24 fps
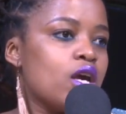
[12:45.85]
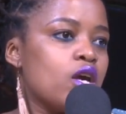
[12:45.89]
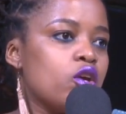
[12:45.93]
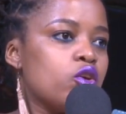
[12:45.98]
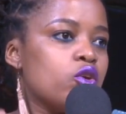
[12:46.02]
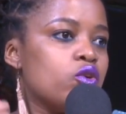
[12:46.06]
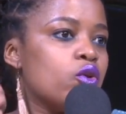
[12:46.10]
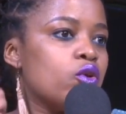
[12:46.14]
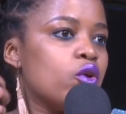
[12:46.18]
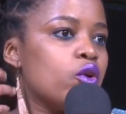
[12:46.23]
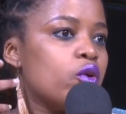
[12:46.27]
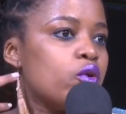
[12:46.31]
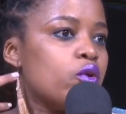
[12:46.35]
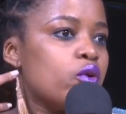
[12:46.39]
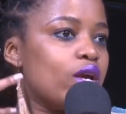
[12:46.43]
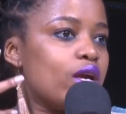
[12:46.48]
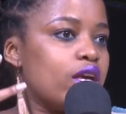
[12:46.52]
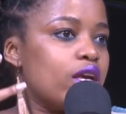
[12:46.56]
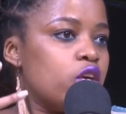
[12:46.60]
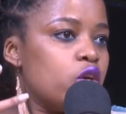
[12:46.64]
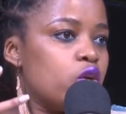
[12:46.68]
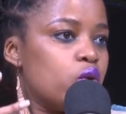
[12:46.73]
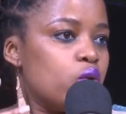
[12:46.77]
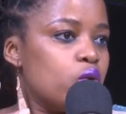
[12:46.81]

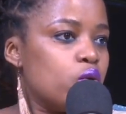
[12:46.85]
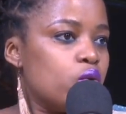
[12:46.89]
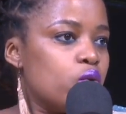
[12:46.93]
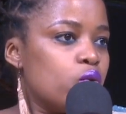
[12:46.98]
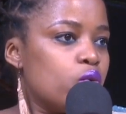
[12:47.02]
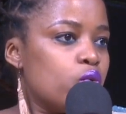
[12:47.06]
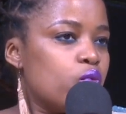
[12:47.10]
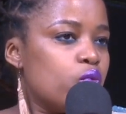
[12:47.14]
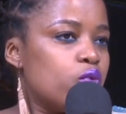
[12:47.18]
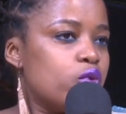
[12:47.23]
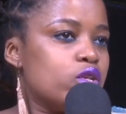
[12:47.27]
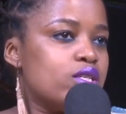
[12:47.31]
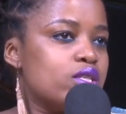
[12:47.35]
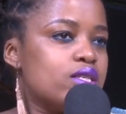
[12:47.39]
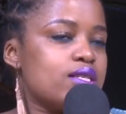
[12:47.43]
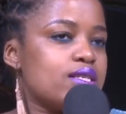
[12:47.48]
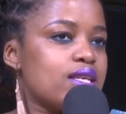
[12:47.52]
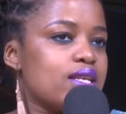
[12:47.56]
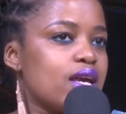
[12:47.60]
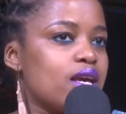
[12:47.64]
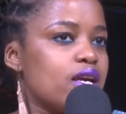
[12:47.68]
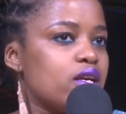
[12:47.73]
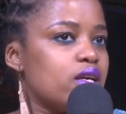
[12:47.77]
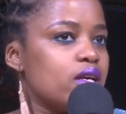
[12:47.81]
you would
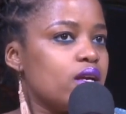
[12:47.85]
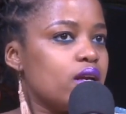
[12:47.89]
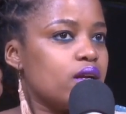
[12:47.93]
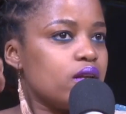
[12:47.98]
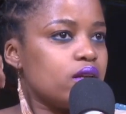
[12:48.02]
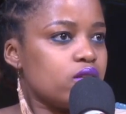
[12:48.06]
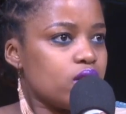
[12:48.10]
say